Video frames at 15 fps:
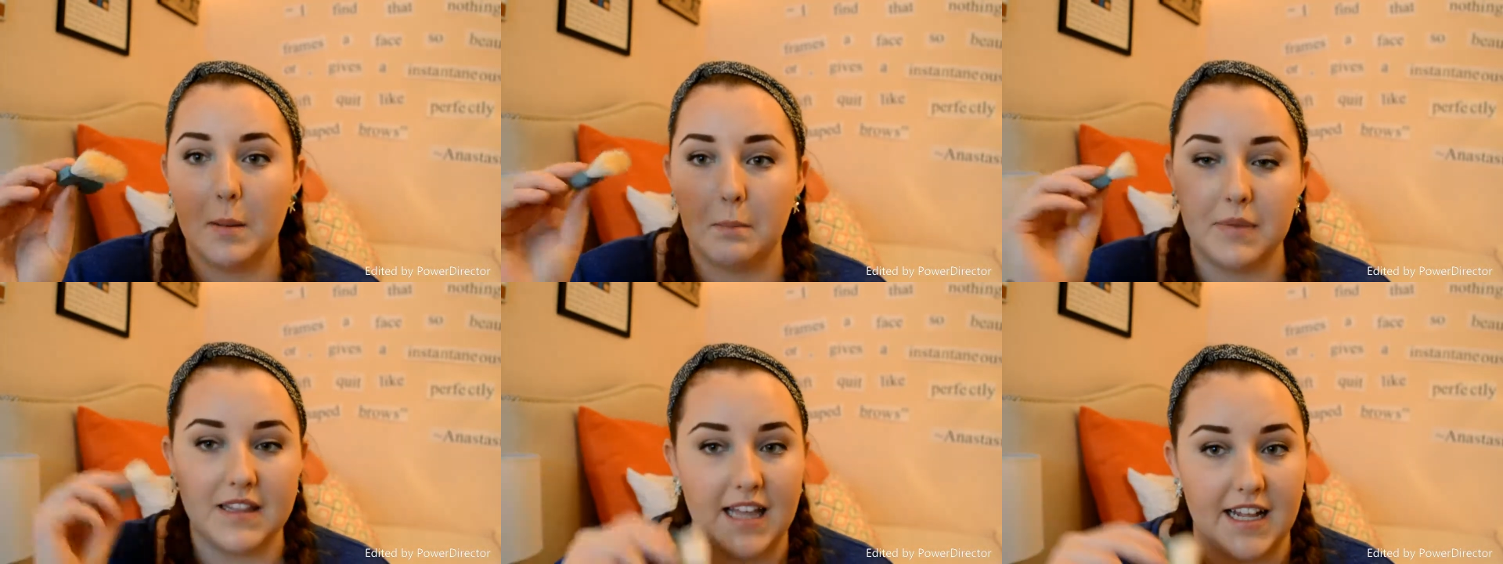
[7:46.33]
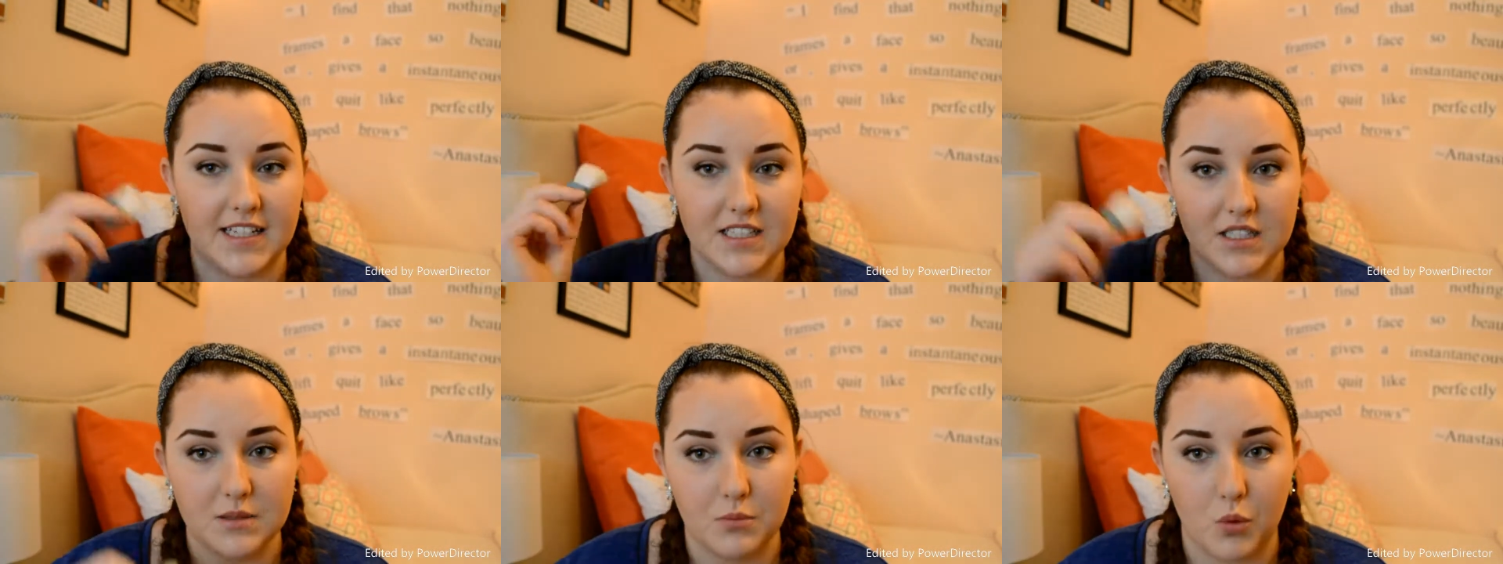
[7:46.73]

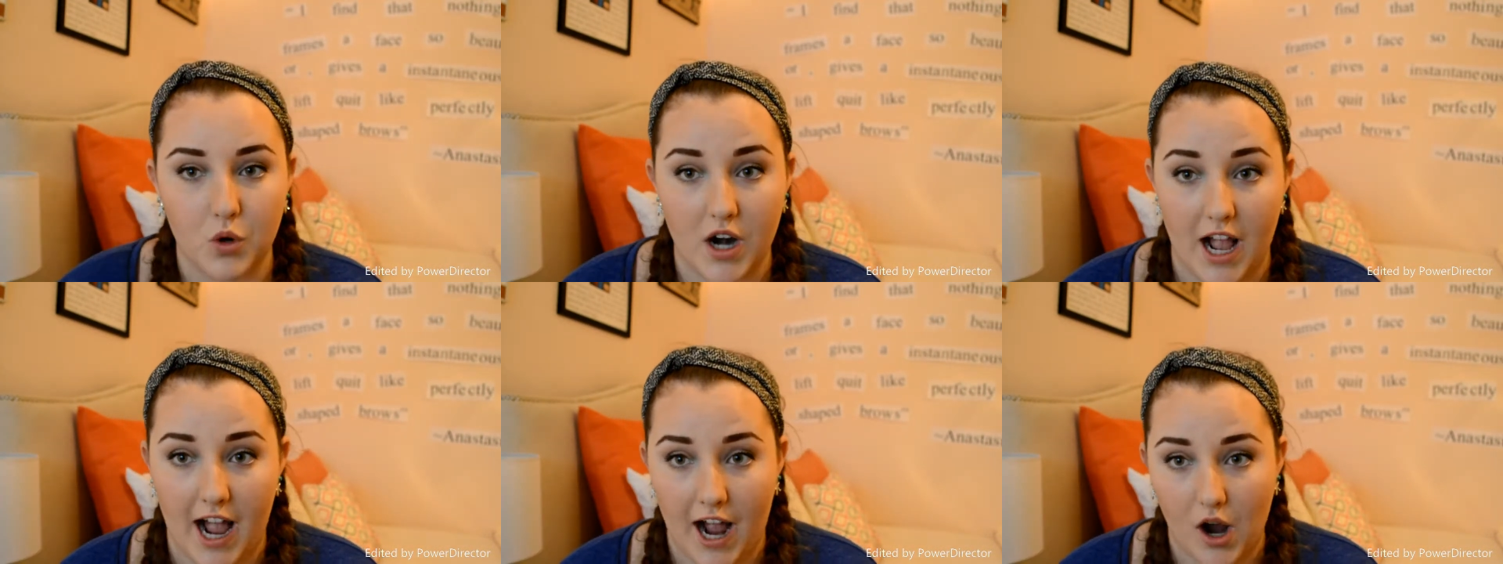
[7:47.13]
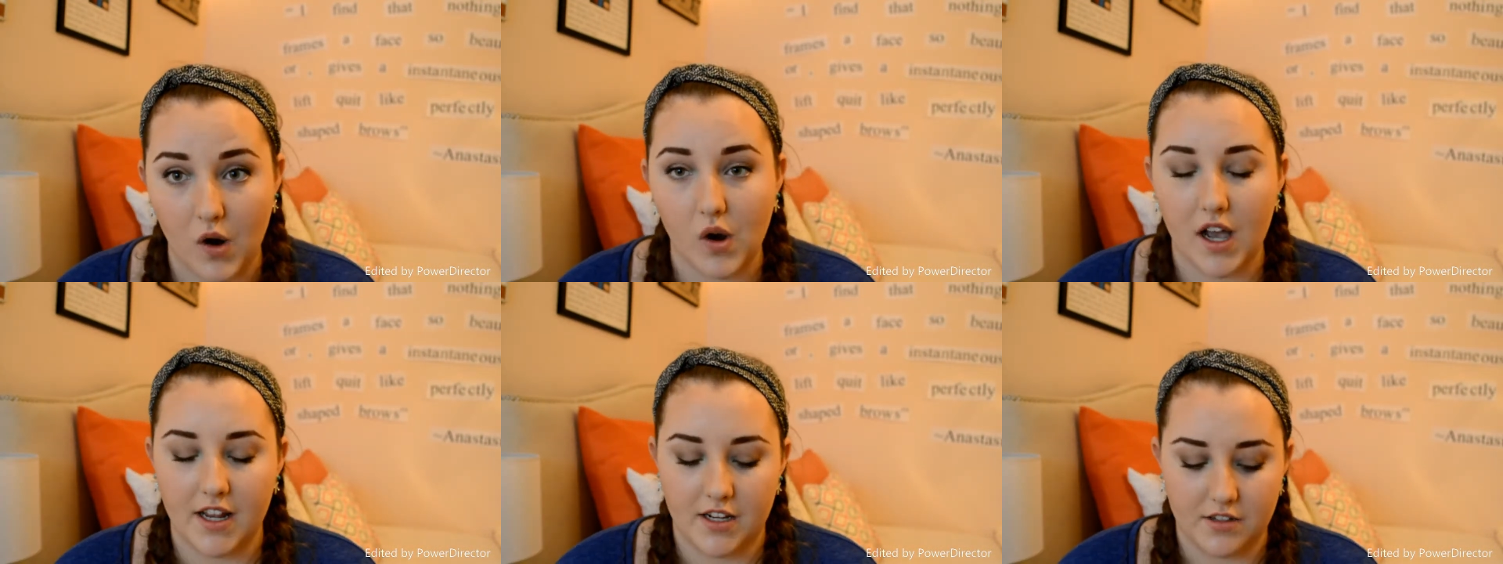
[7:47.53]
blends more
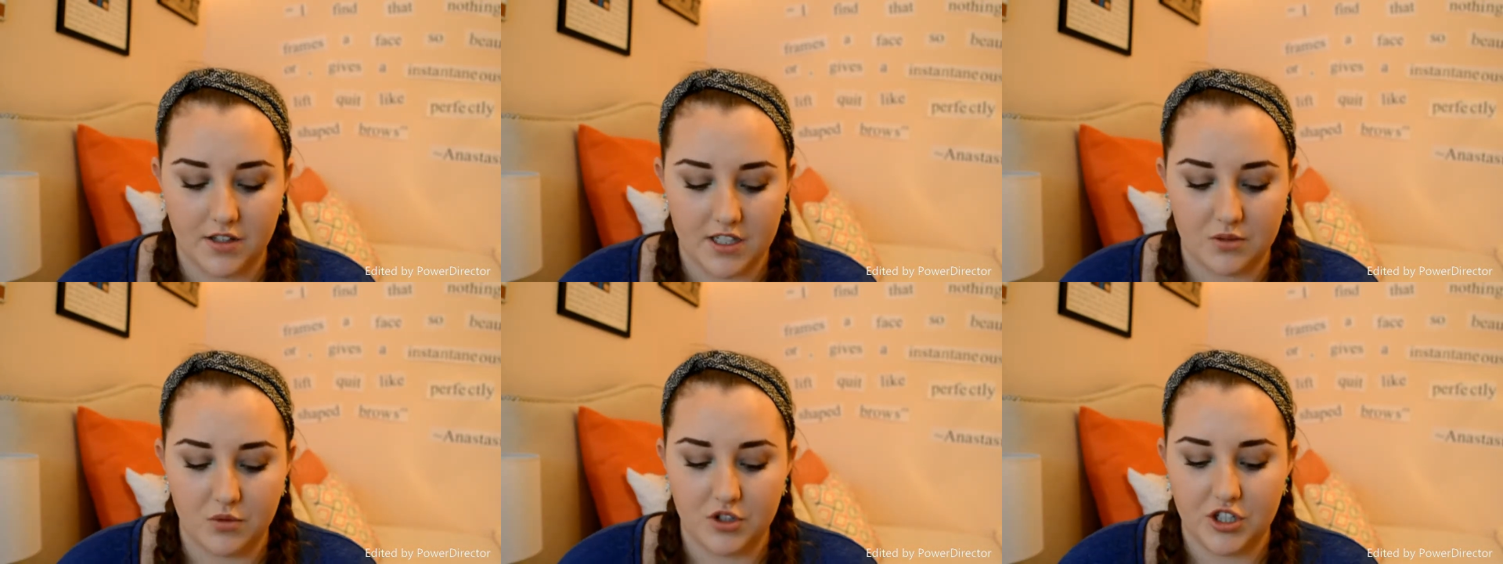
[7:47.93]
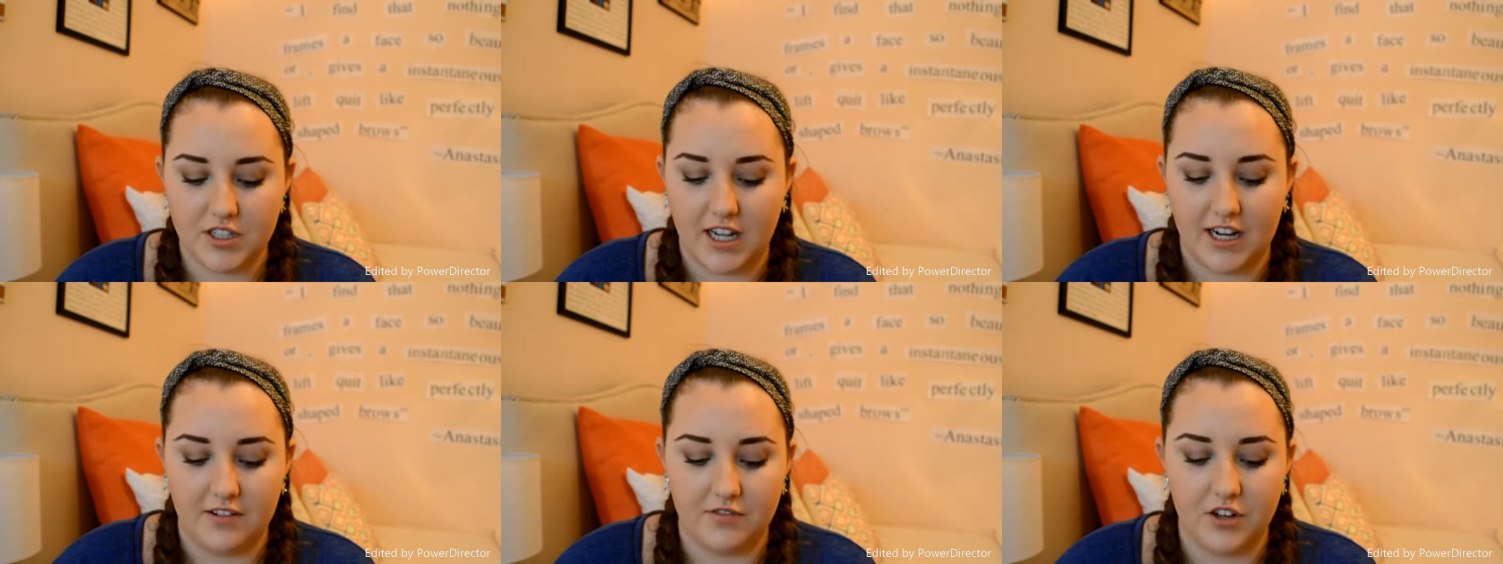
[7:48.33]
out, and this one just
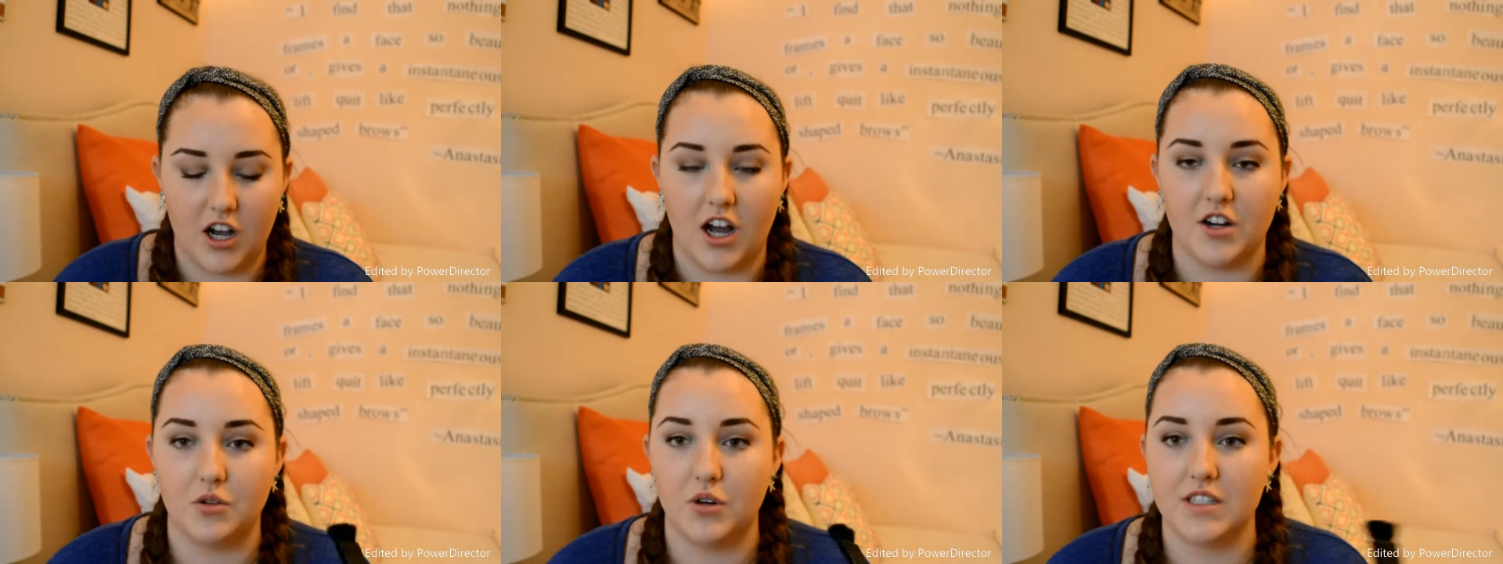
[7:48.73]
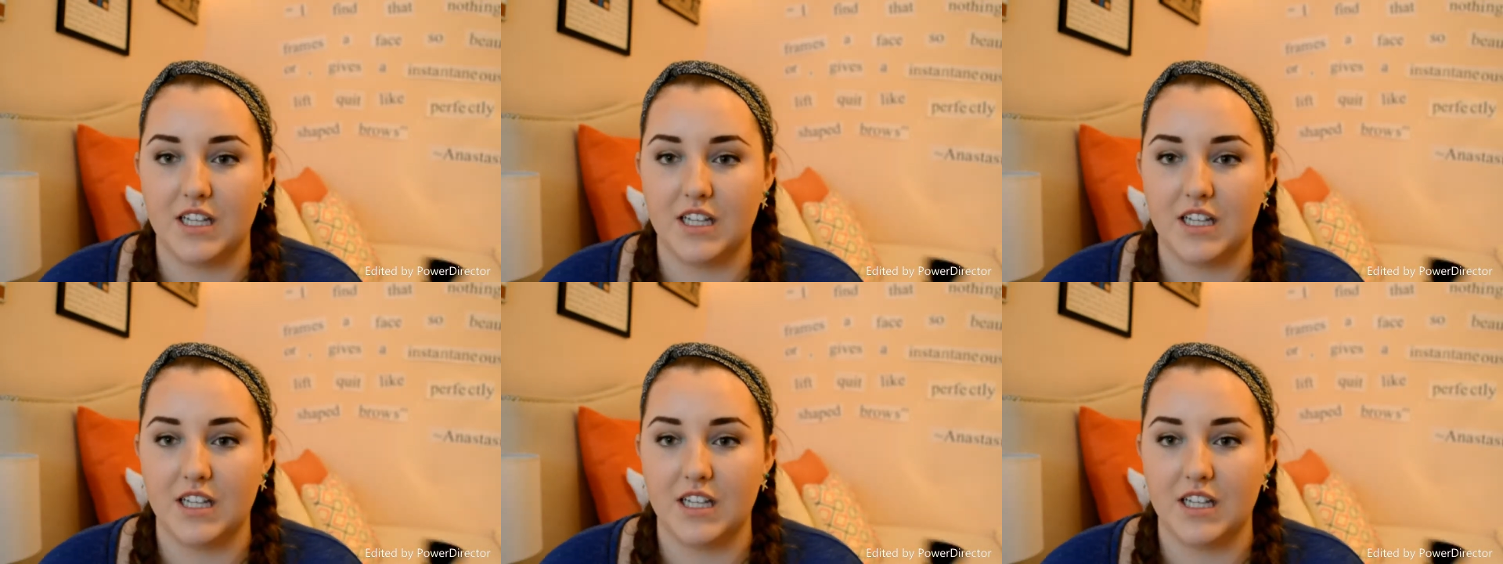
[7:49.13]
kind of contours.